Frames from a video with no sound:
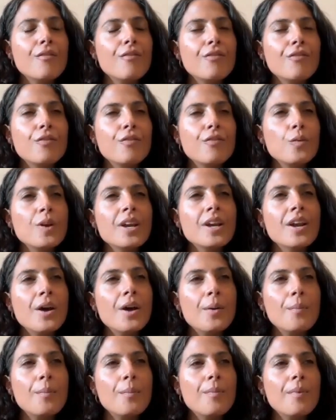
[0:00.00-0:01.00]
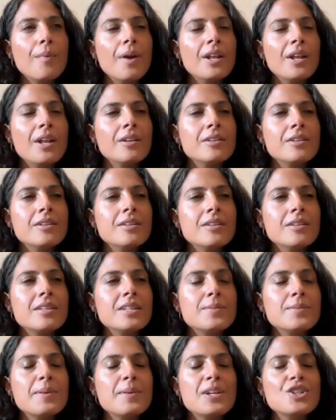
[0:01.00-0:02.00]
freedom and
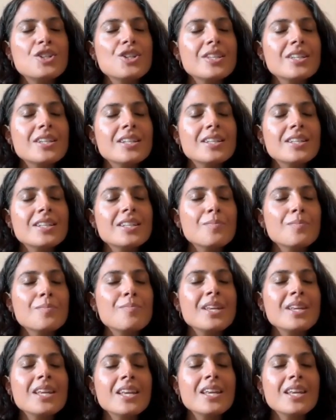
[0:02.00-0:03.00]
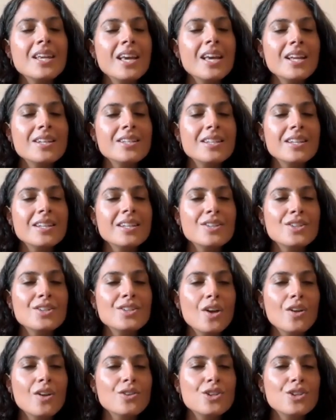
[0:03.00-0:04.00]
the spaciousness to be and to
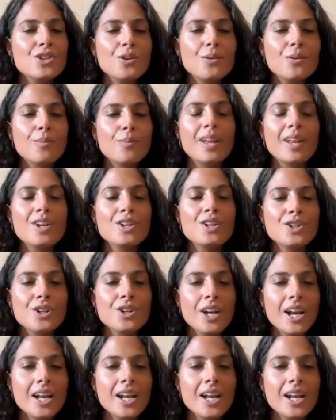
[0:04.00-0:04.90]
indulge in your pleasure?